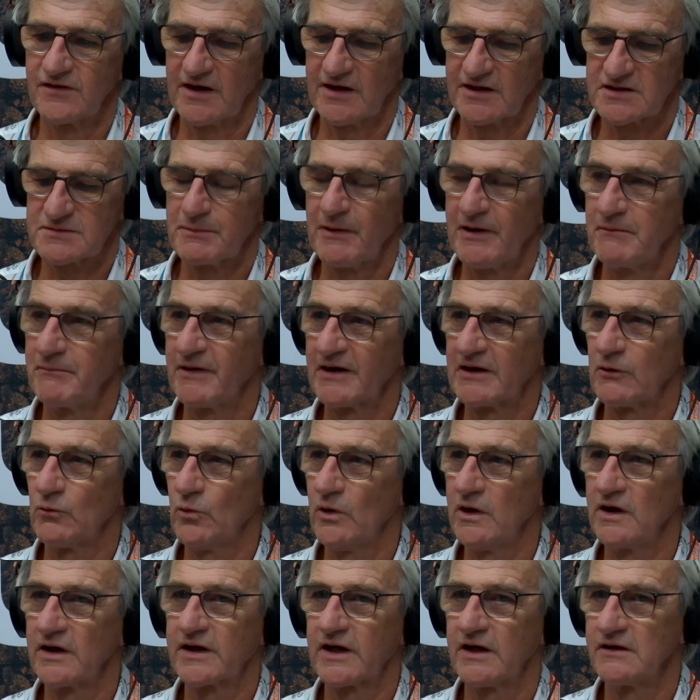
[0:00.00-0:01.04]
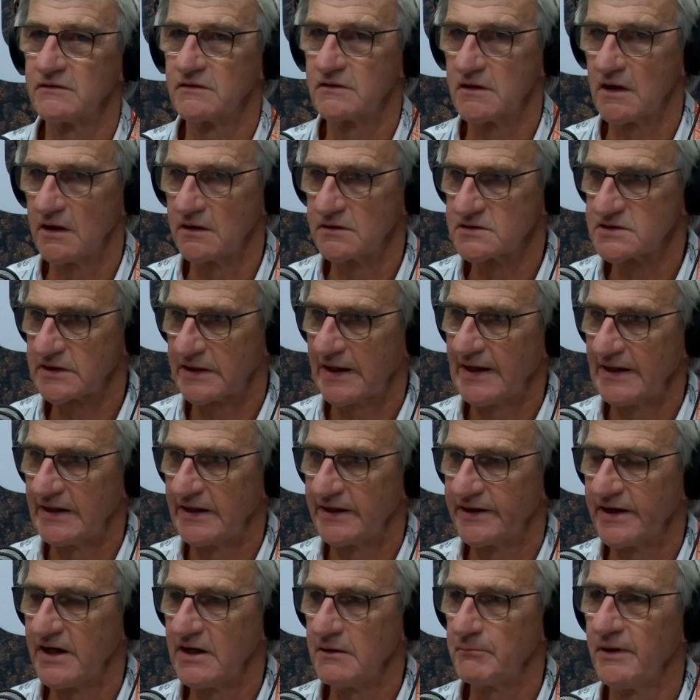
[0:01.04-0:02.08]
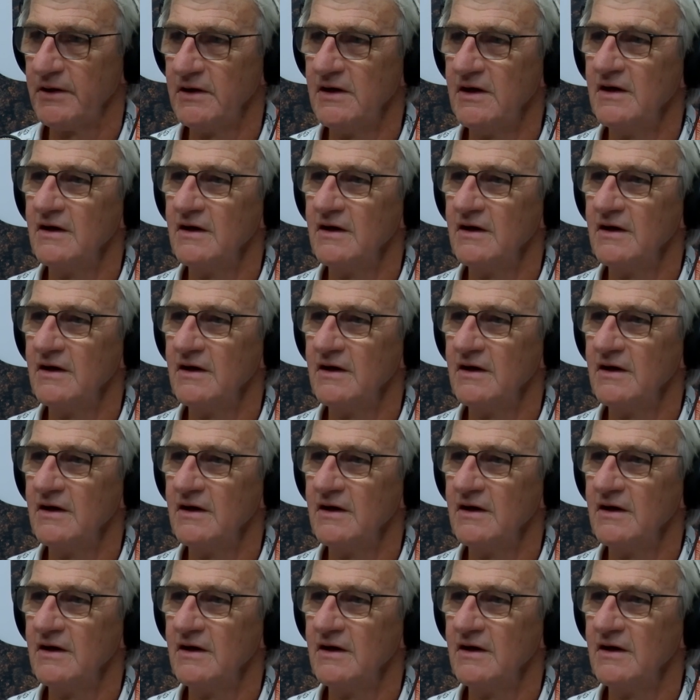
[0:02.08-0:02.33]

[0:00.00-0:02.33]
experimental work and scale it up